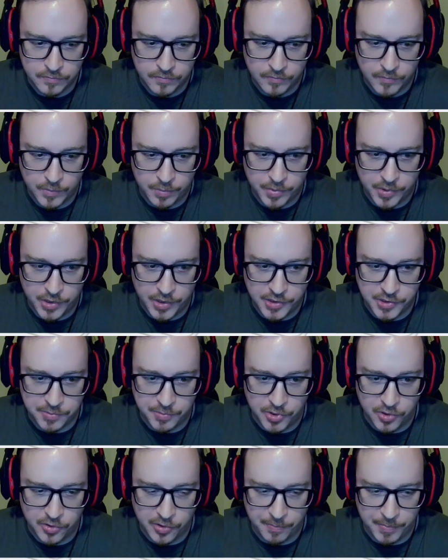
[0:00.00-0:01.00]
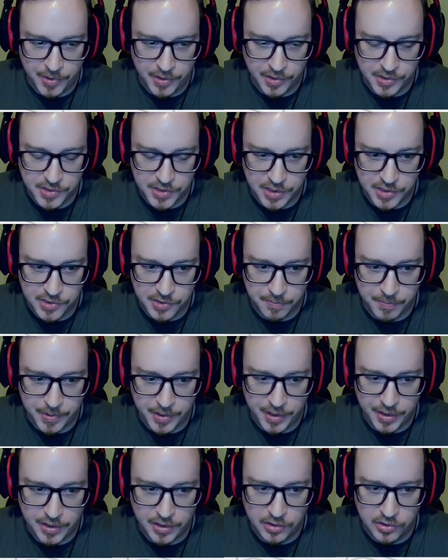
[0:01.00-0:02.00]
Pretty small compared to the size of the pot.
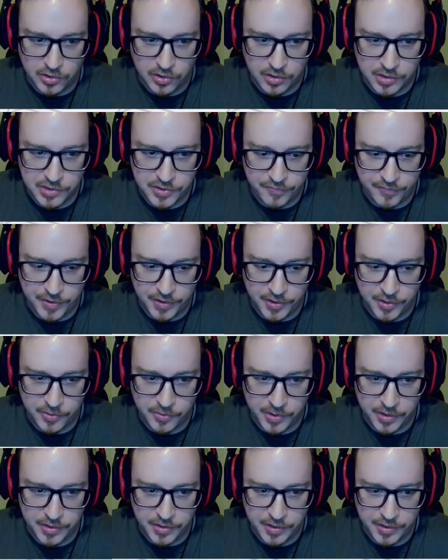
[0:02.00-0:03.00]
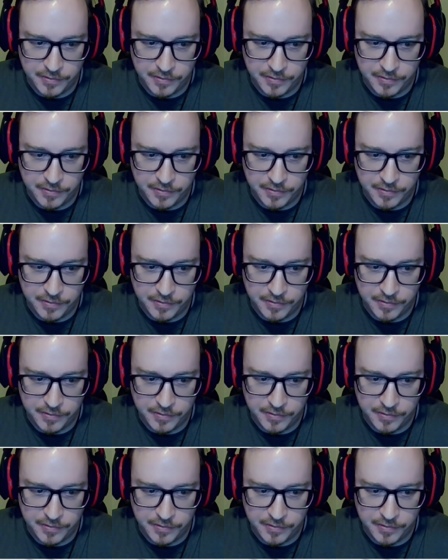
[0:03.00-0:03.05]
He calls fairly quickly.